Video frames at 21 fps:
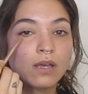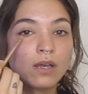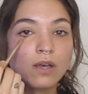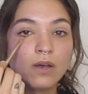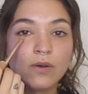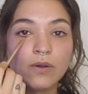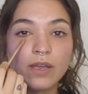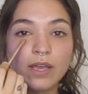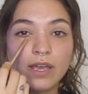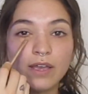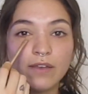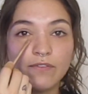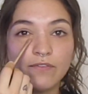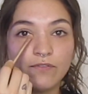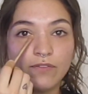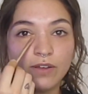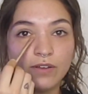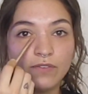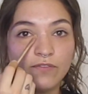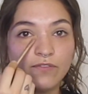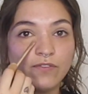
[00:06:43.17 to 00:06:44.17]
Okay,
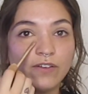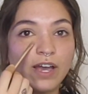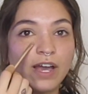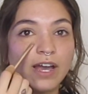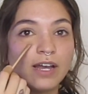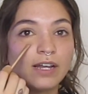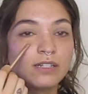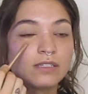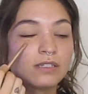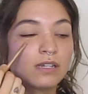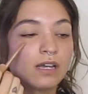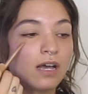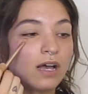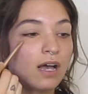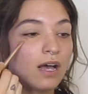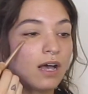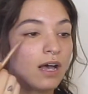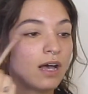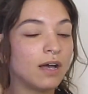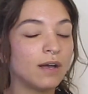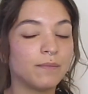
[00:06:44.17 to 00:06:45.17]
fun fact.
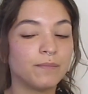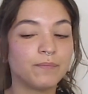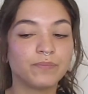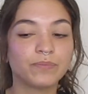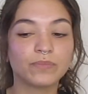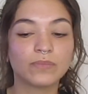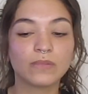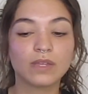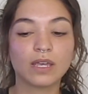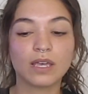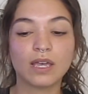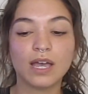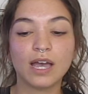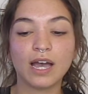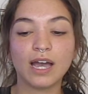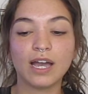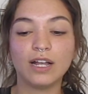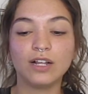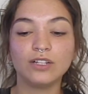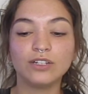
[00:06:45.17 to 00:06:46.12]
I